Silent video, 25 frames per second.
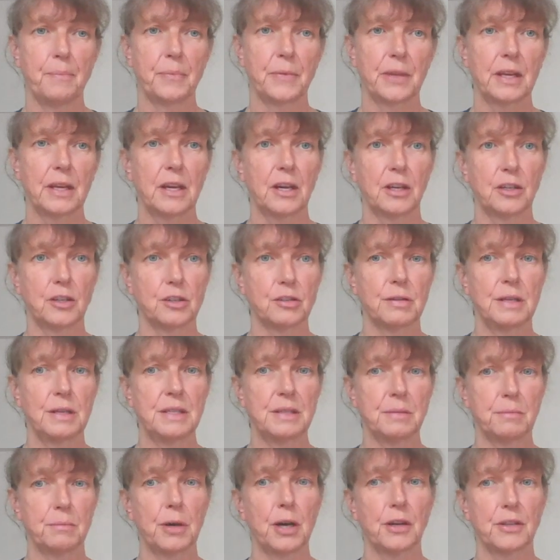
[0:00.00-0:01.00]
countries
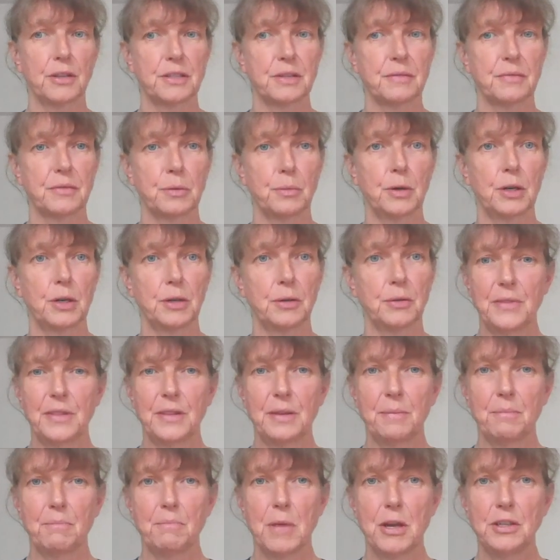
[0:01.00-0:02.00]
and parts of the world.
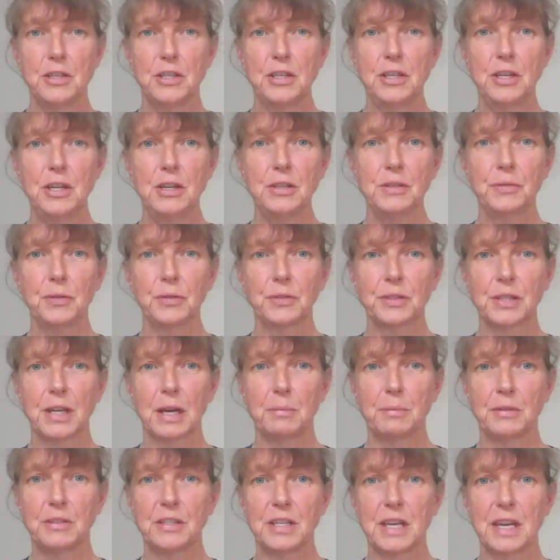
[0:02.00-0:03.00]
The most useful
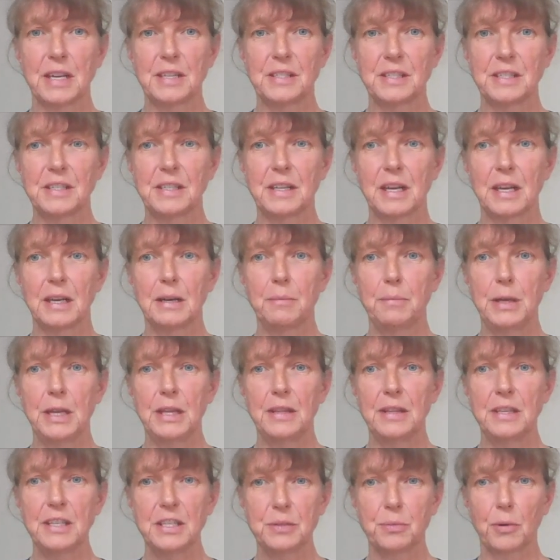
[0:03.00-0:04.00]
type of test is going to be
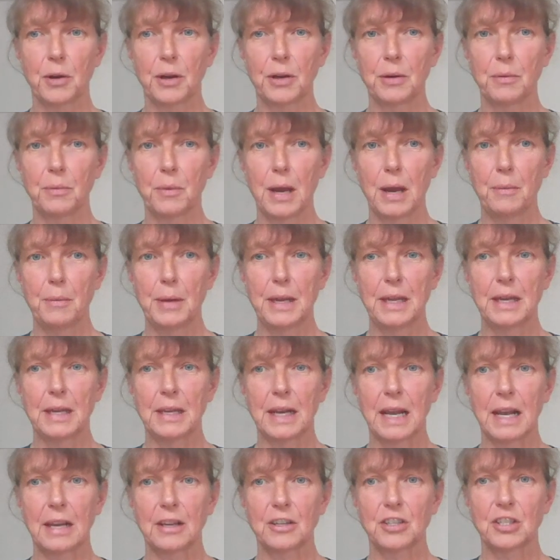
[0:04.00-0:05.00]
this one, where we can
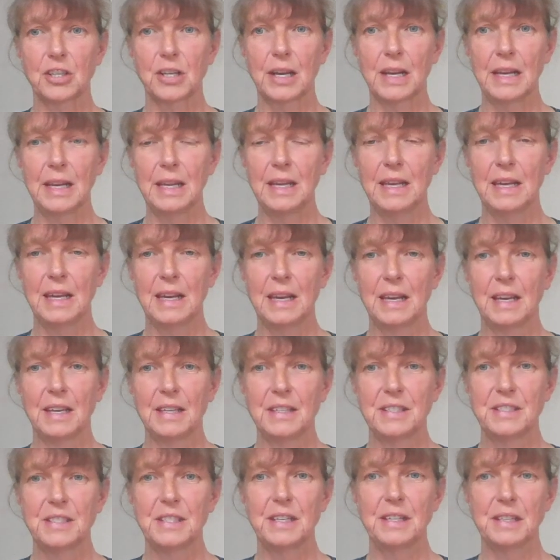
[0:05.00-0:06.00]
actually
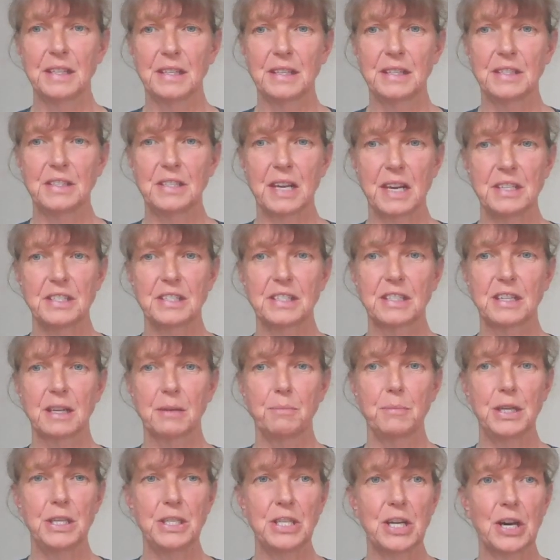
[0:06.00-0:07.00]
see that the test can
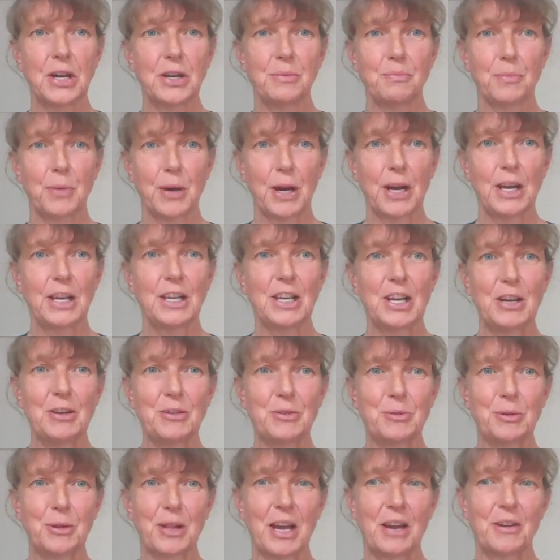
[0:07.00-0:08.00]
be done by
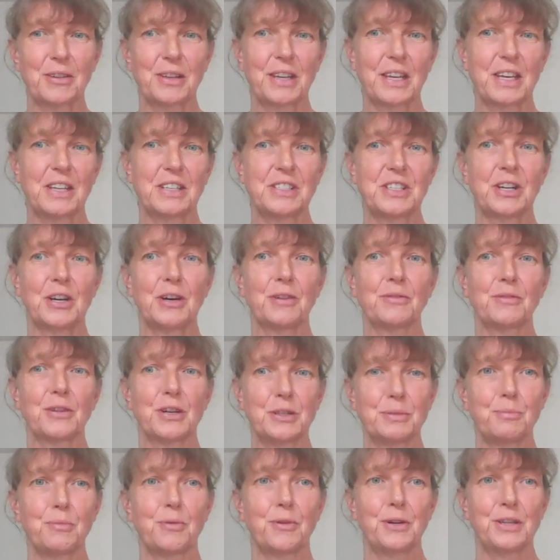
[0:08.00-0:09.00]
local healthcare staff
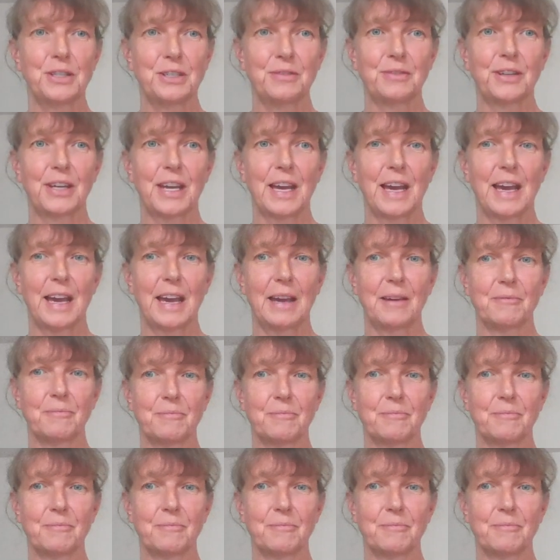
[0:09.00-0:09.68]
as point of care.